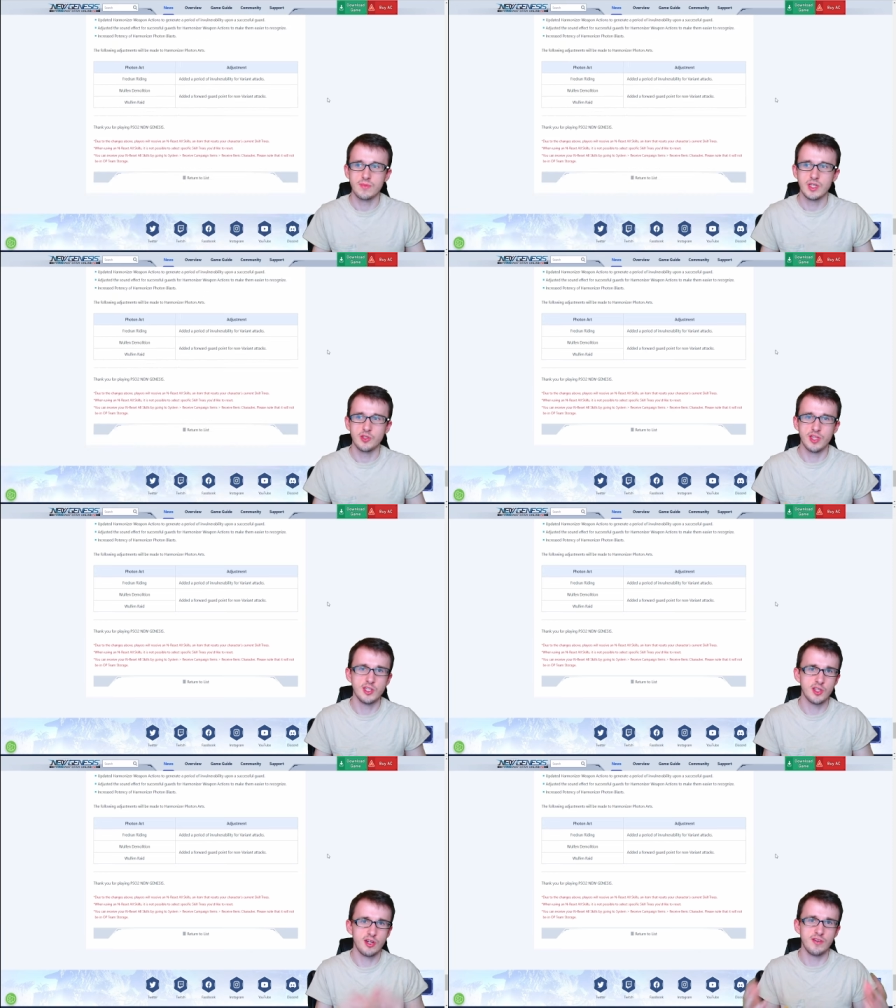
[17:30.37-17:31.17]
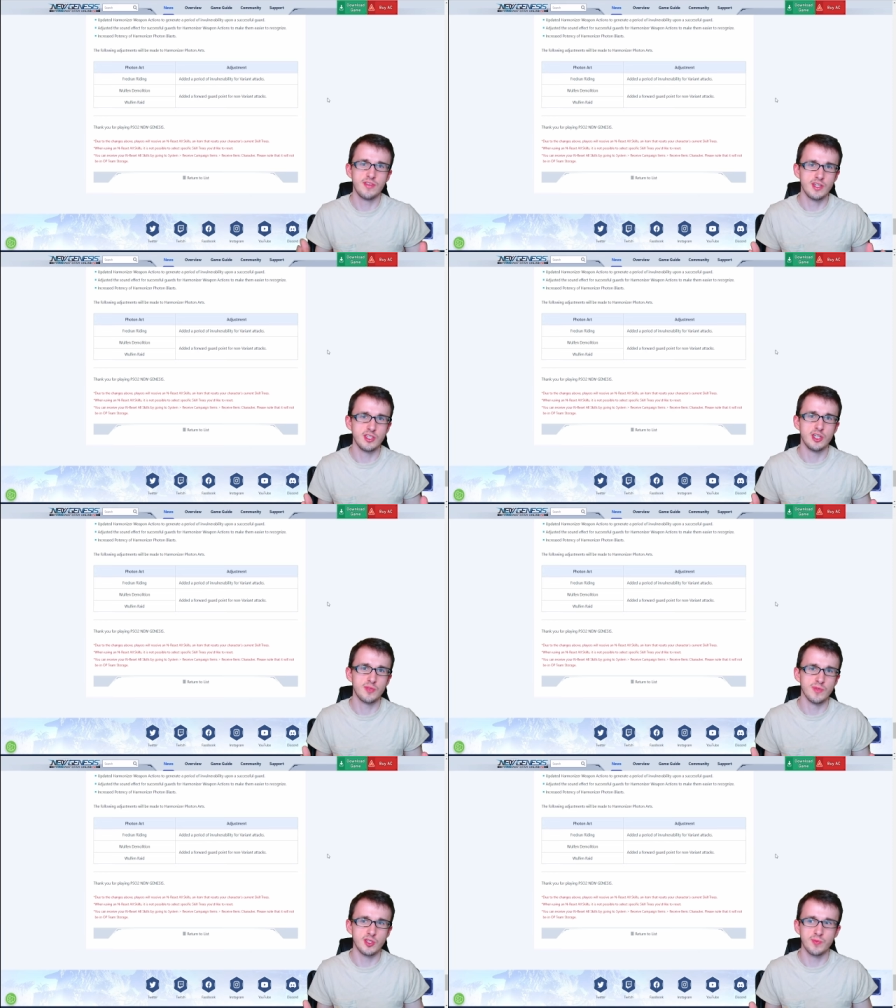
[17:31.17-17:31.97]
So that is all of the
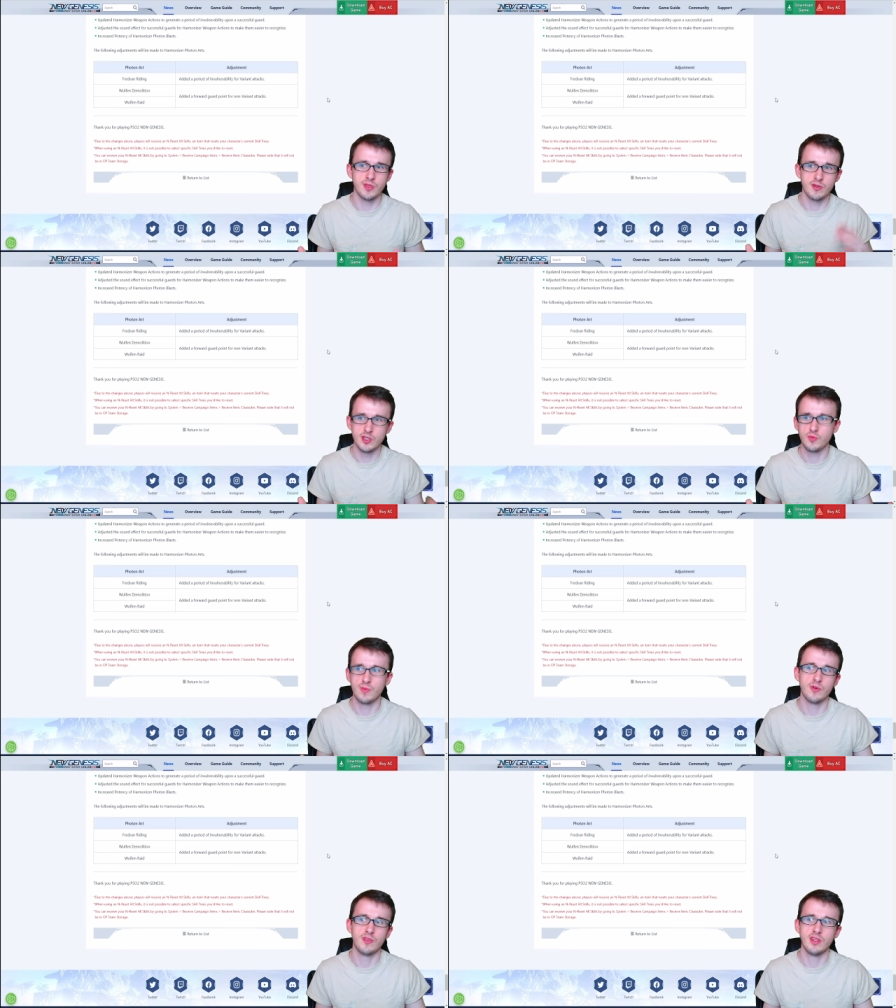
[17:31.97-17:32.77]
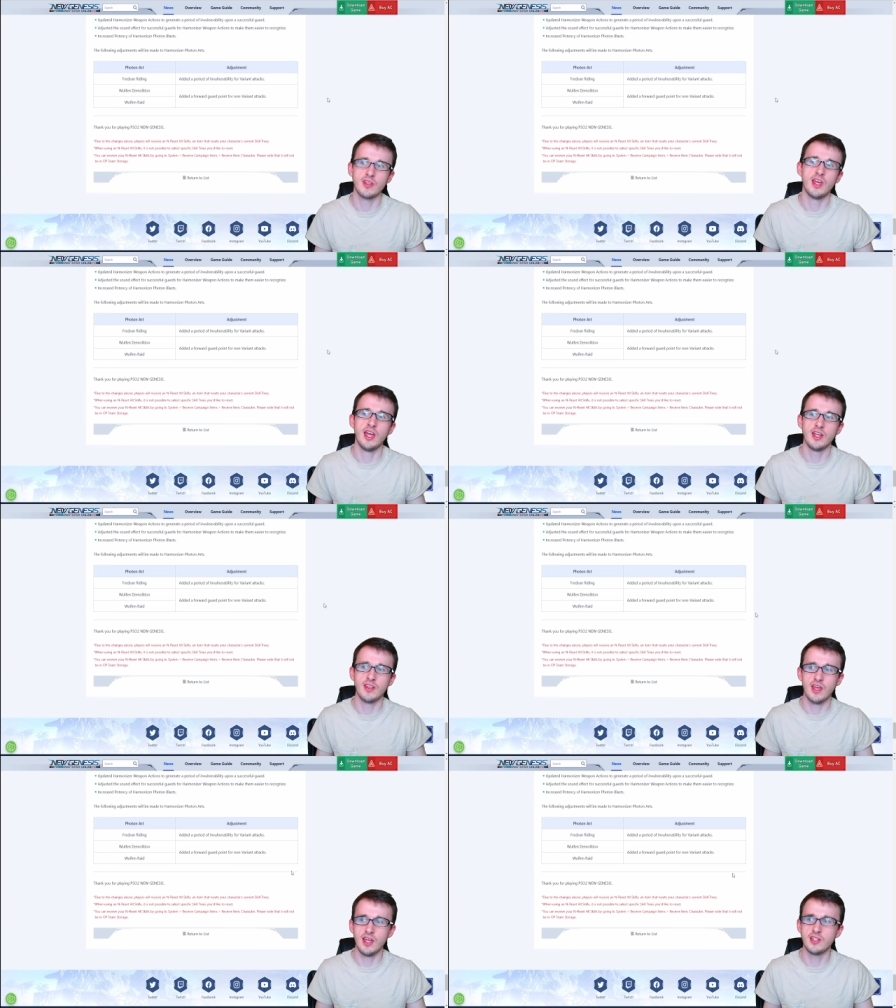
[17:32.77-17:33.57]
adjustments, but there is one more thing that they added
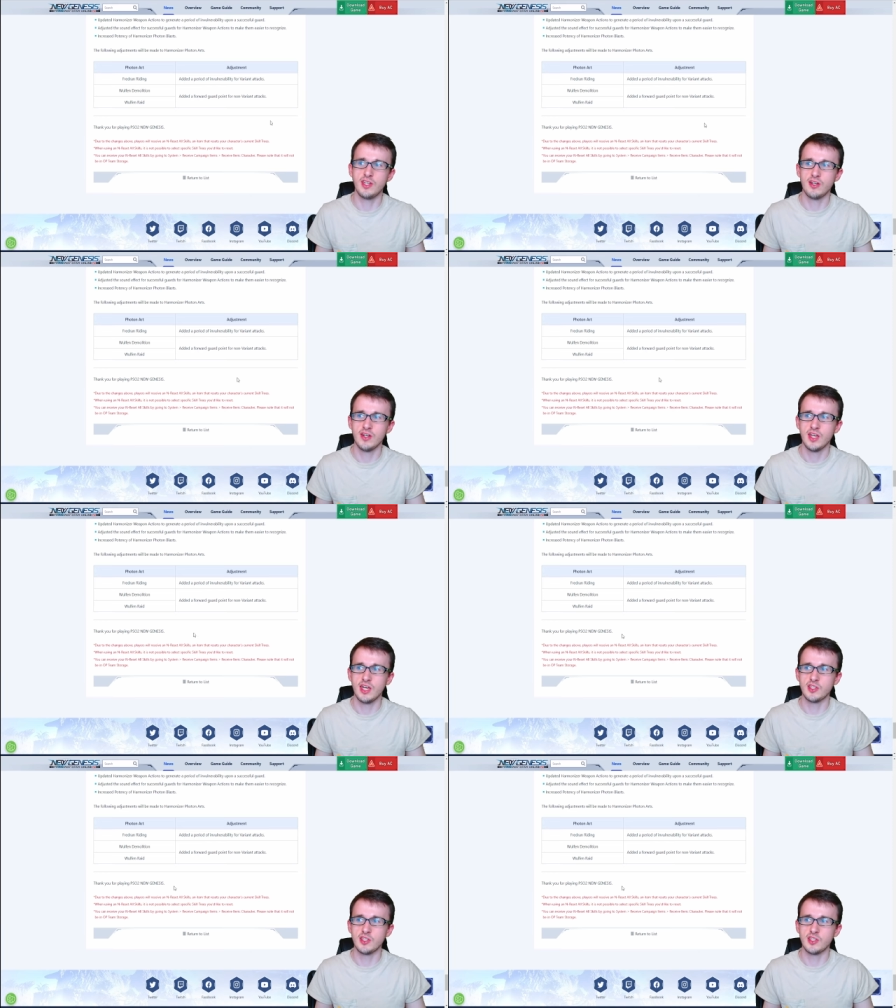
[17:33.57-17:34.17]
at the end here,